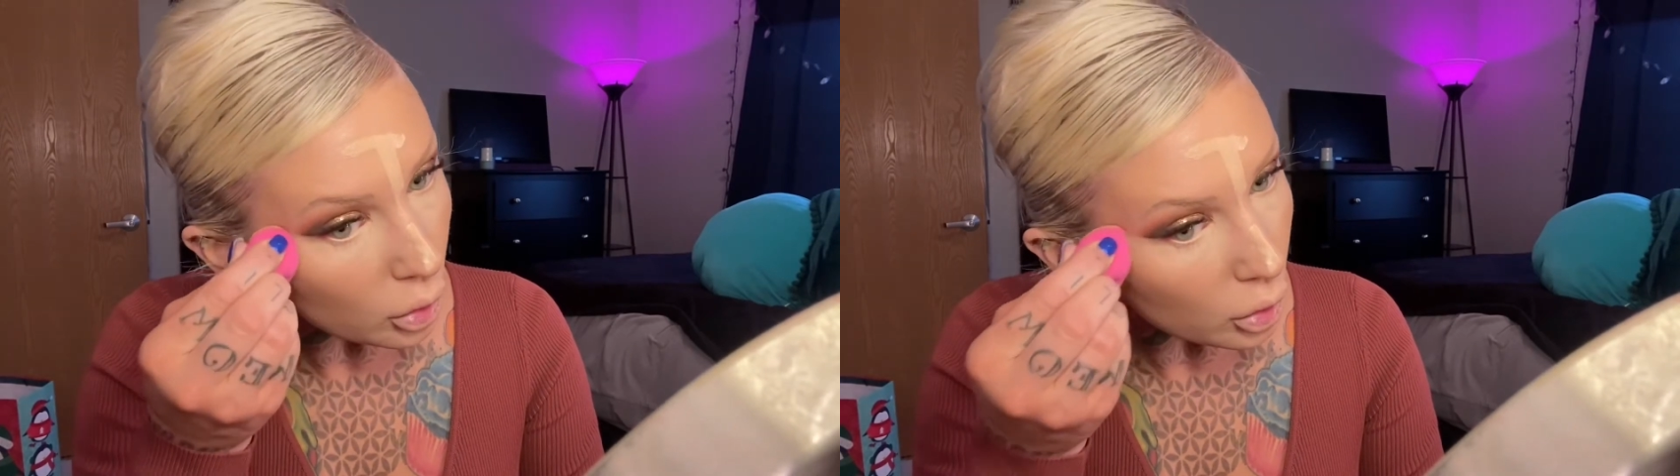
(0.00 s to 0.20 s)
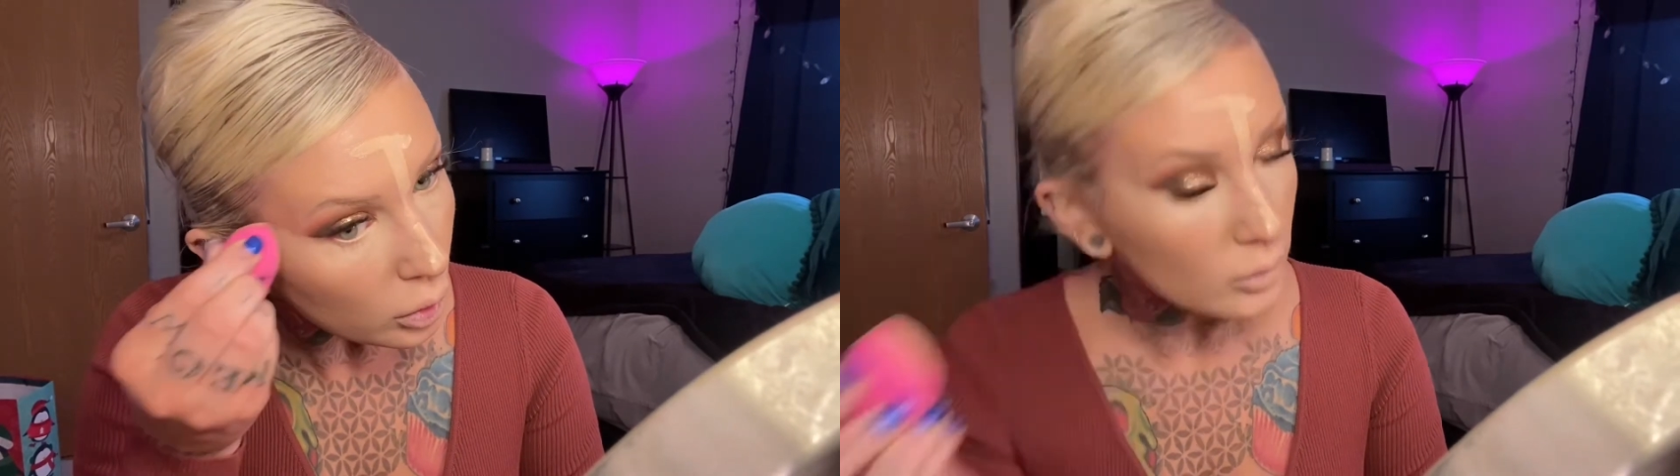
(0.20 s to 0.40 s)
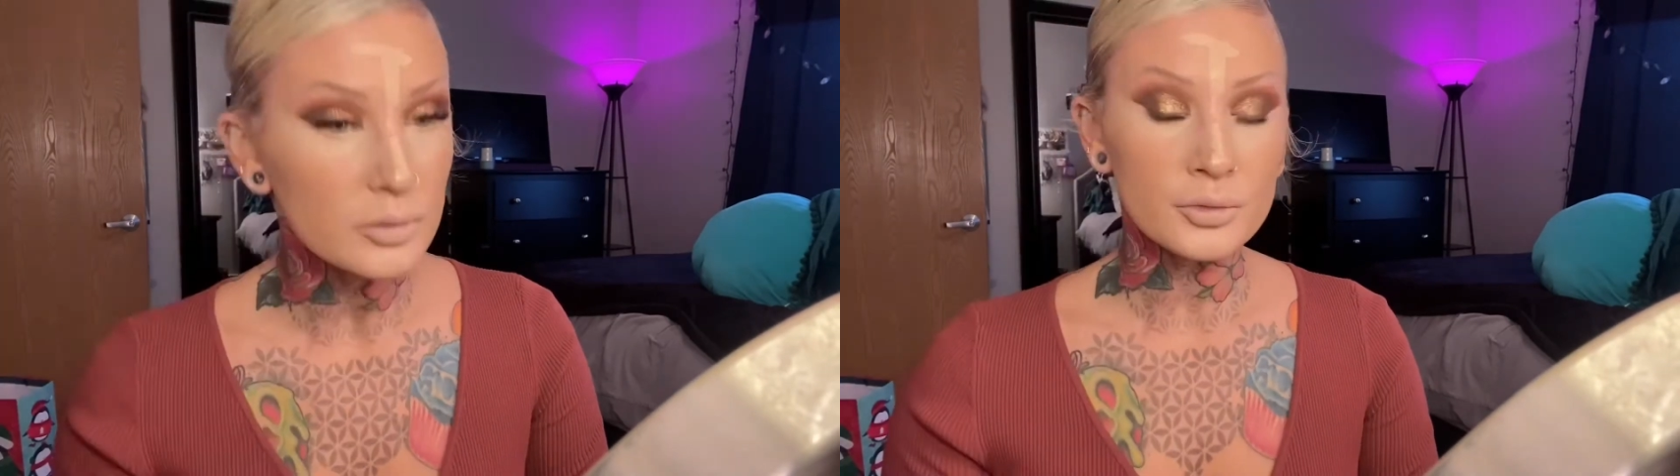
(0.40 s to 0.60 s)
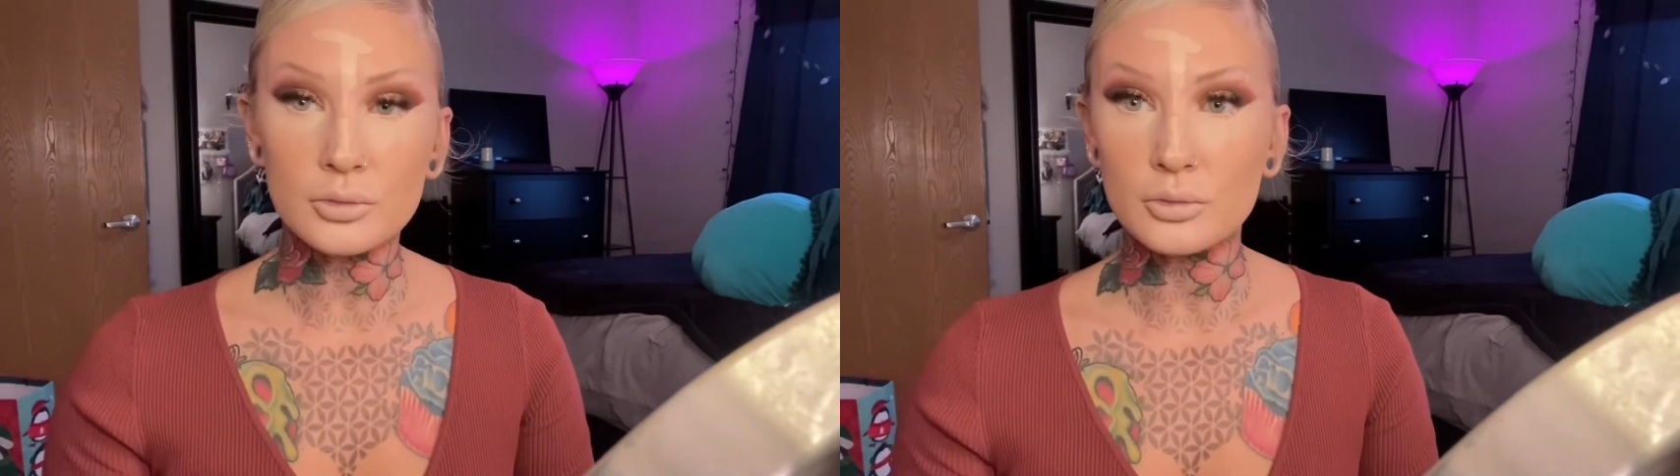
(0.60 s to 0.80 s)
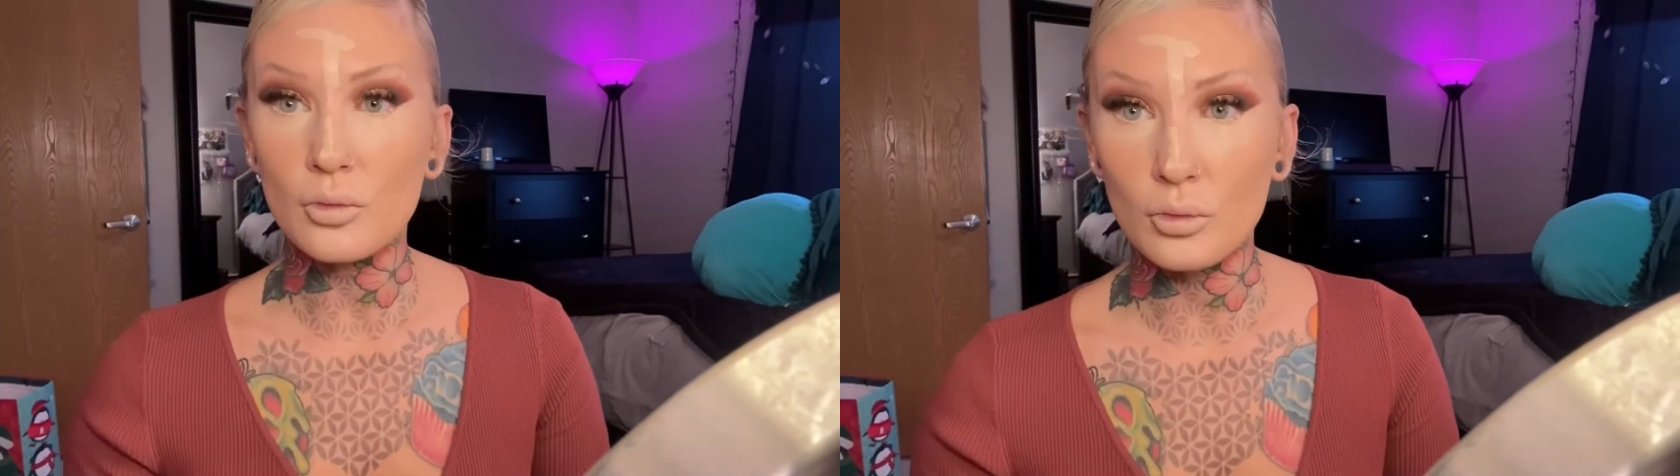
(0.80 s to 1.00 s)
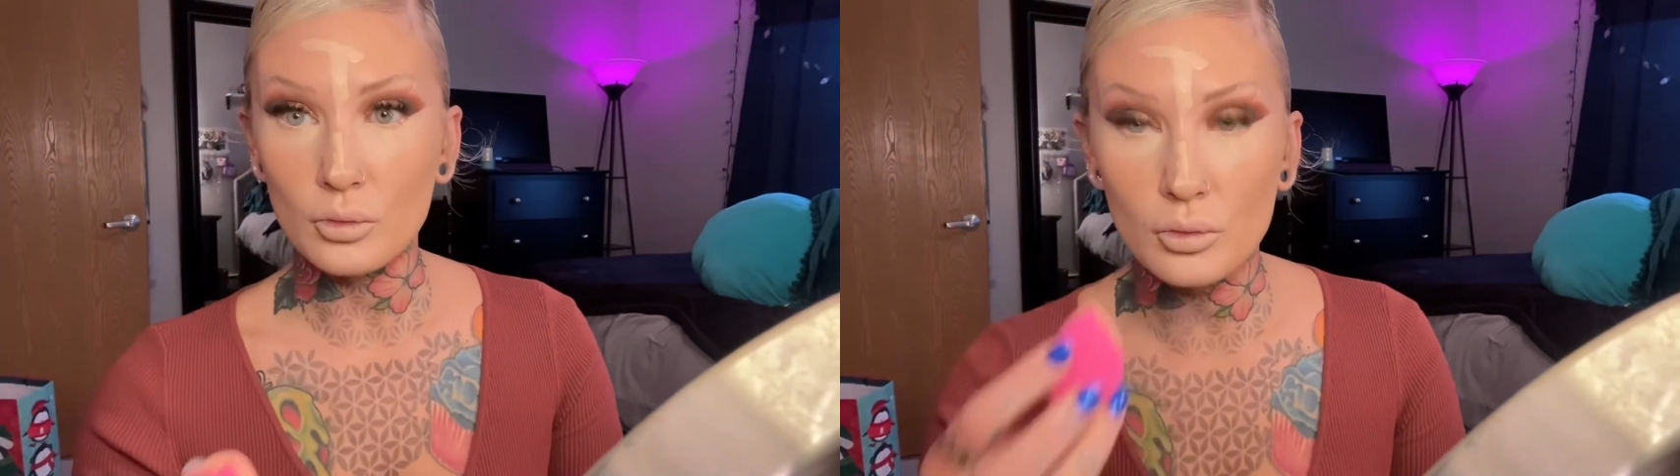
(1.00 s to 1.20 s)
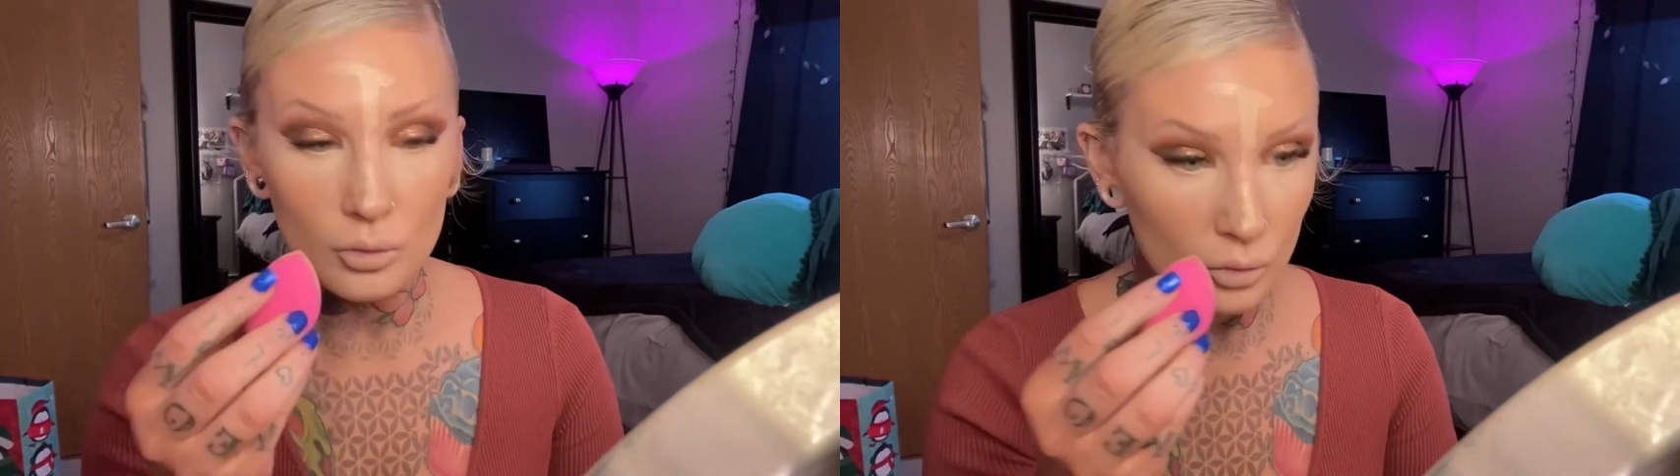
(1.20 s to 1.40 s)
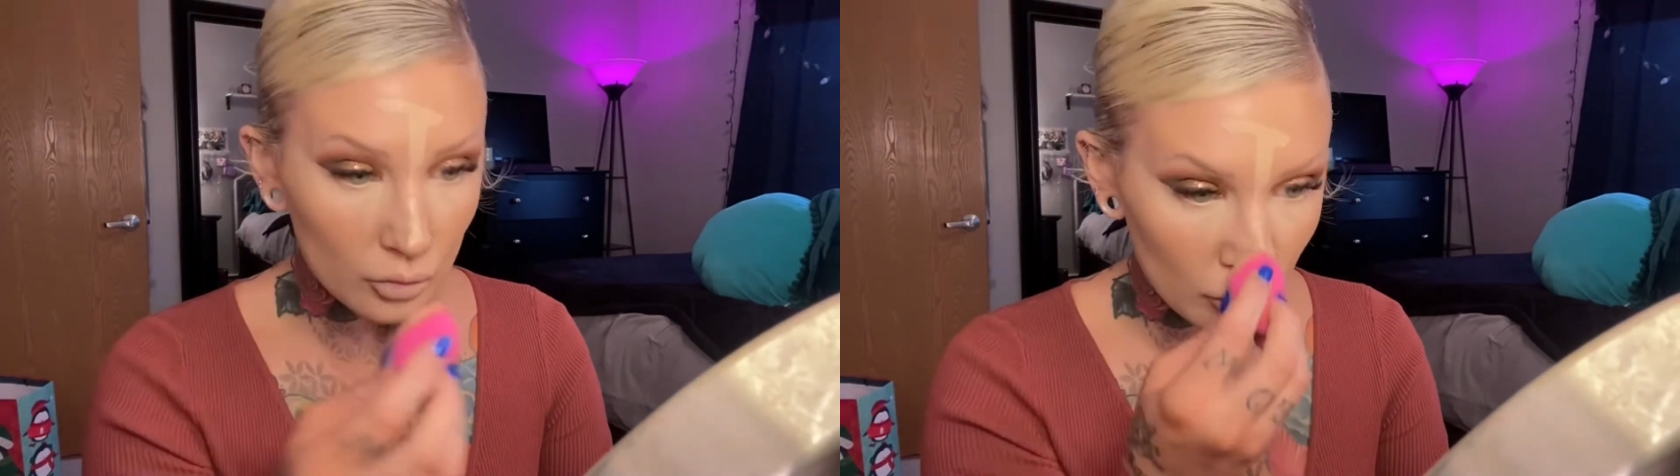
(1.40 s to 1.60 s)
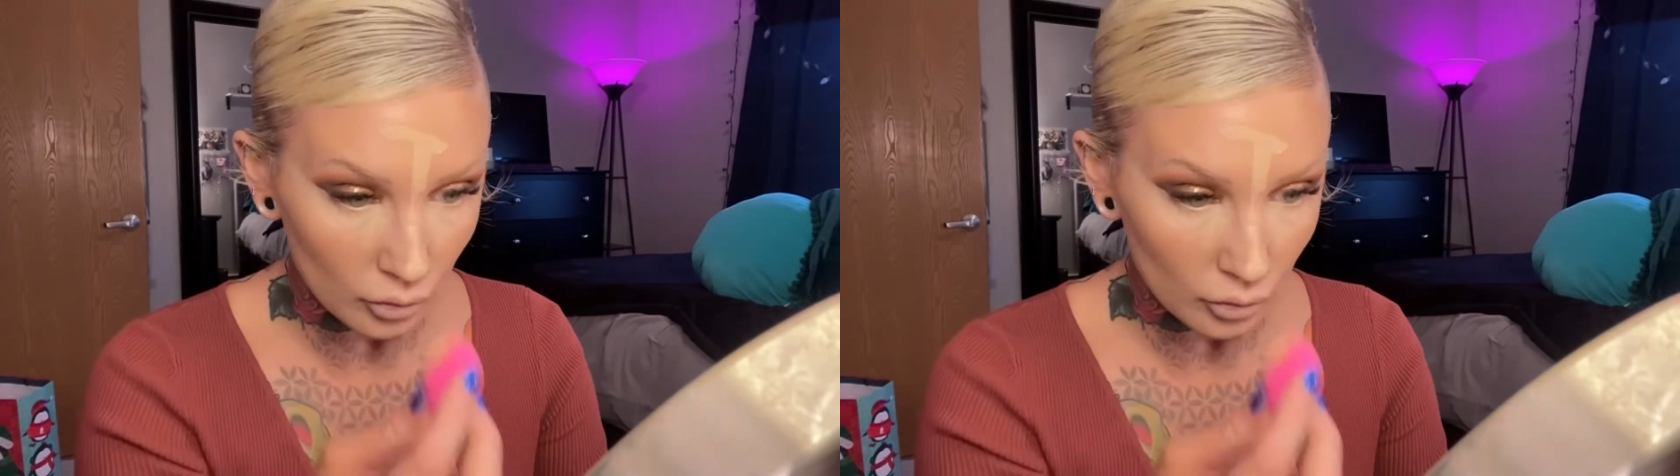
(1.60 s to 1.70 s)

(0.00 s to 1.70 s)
and smooth and not thick.